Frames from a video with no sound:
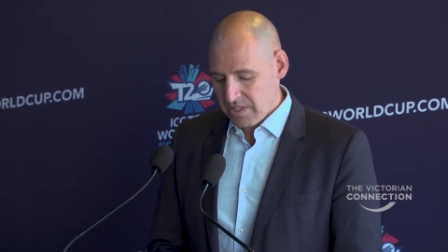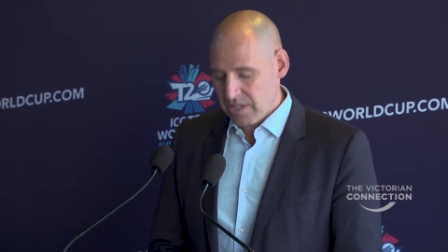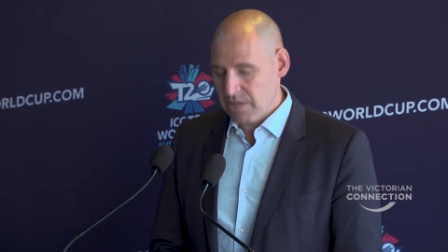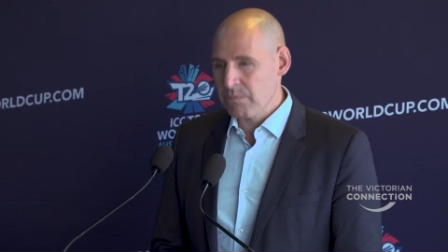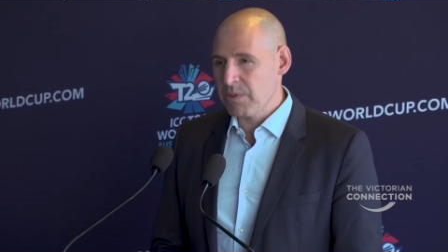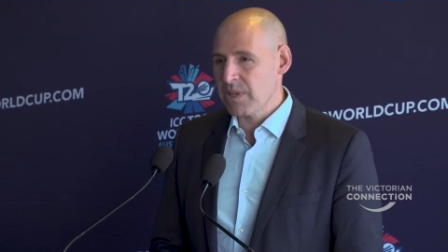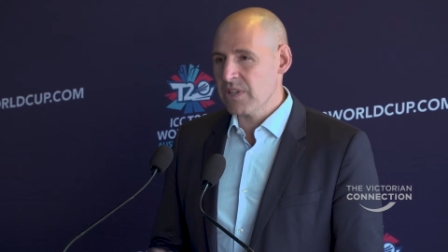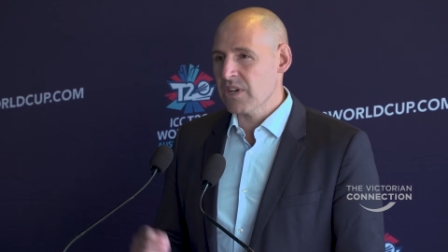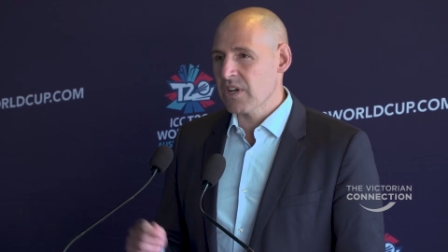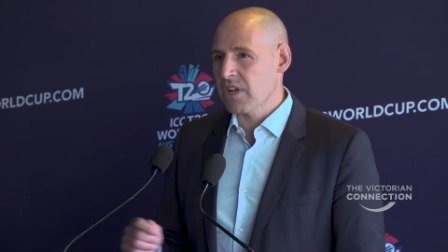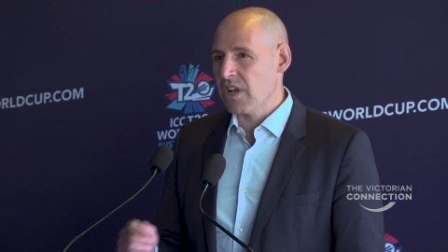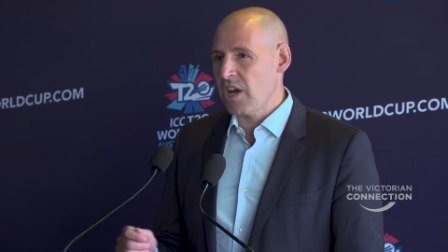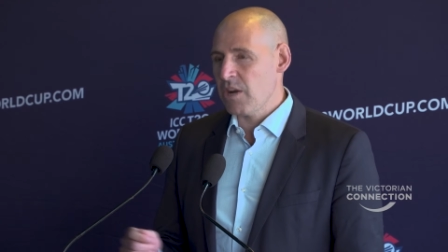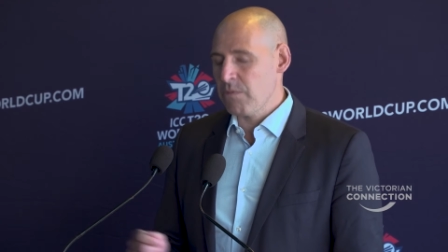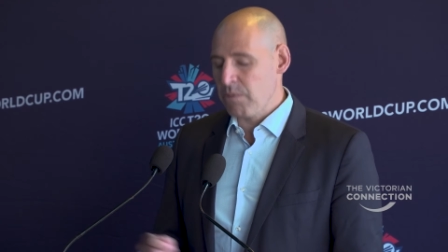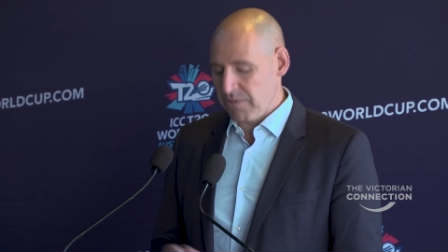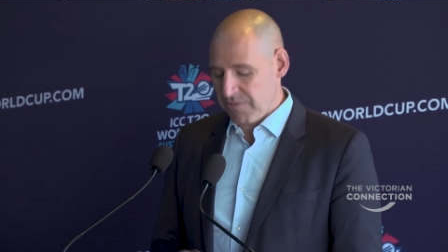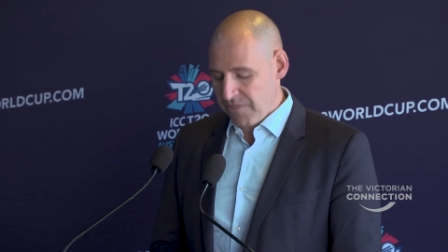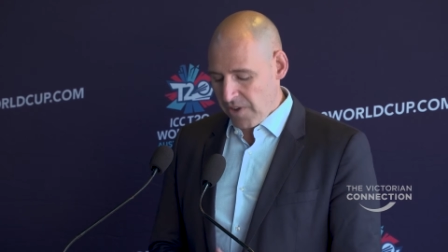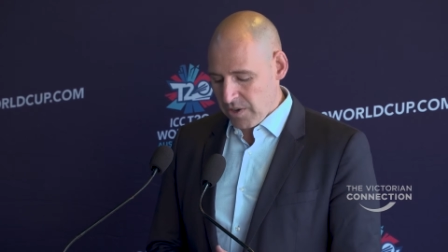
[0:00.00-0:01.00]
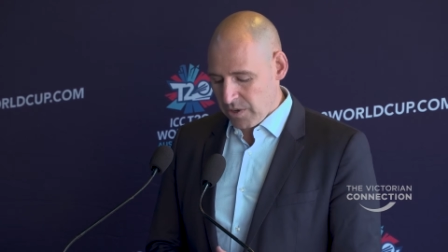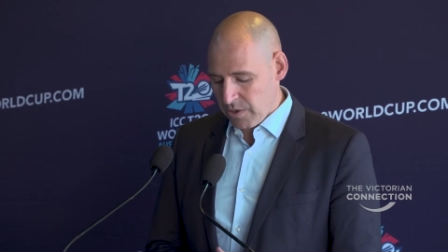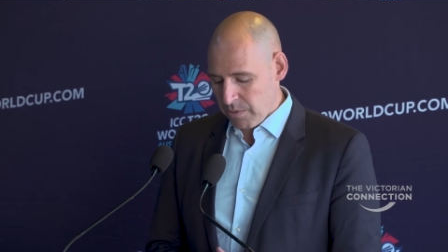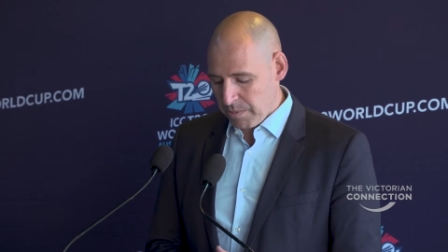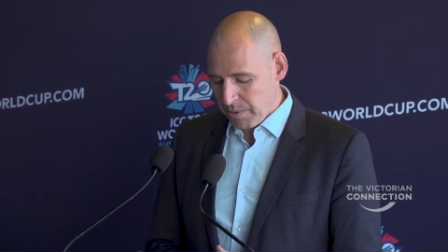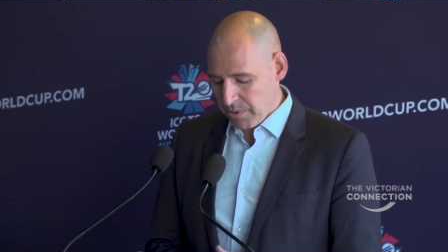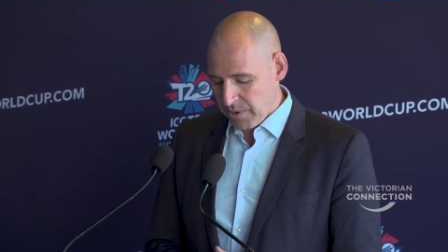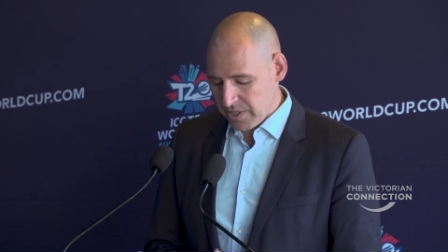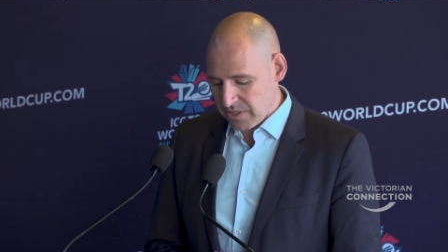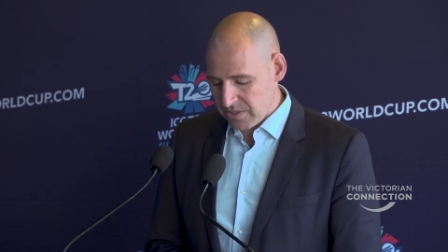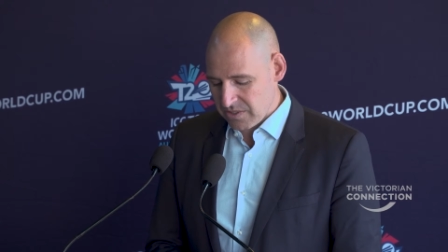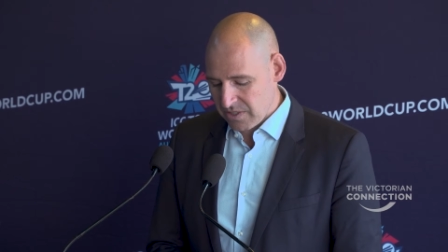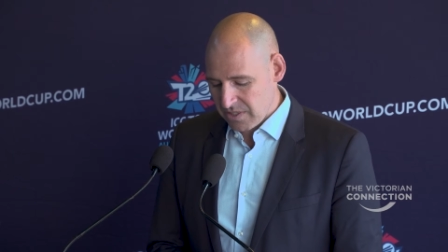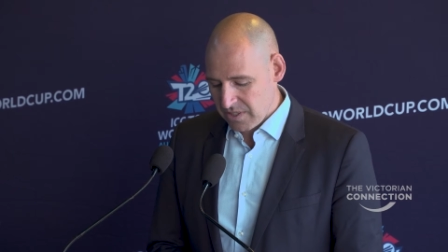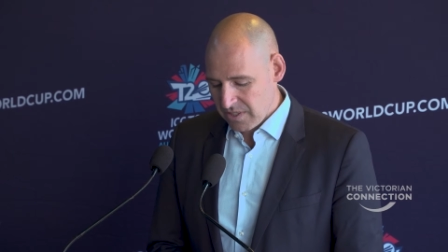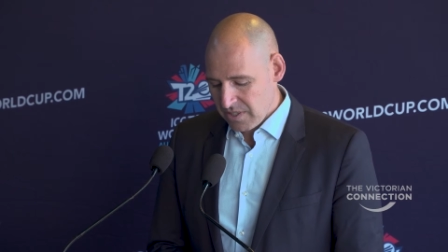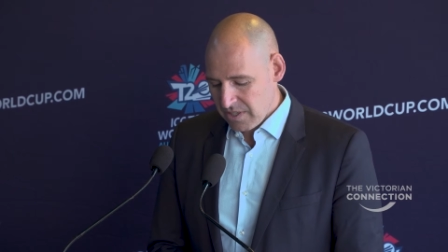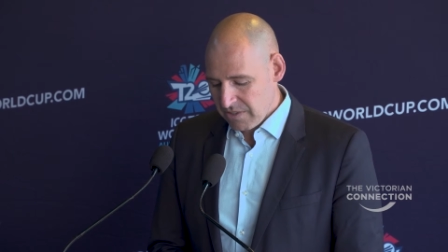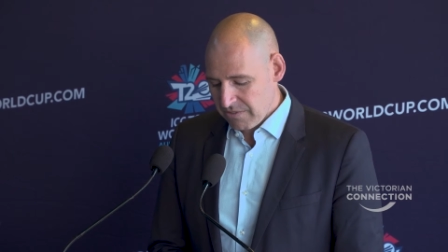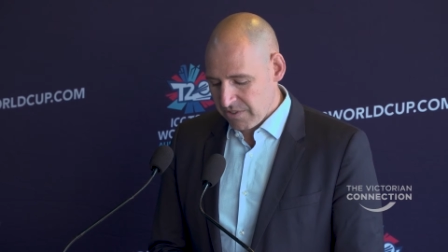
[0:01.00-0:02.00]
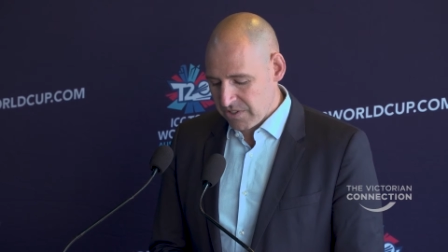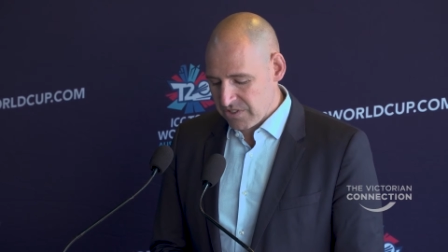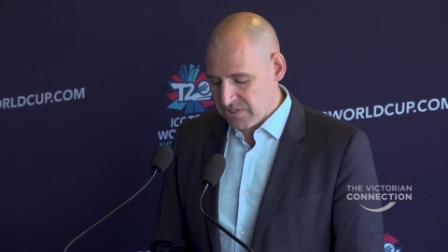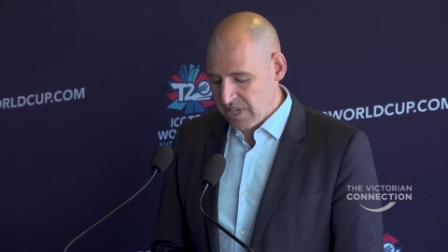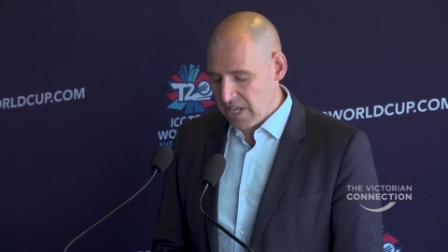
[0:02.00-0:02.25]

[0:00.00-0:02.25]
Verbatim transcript: can be the global focal point for a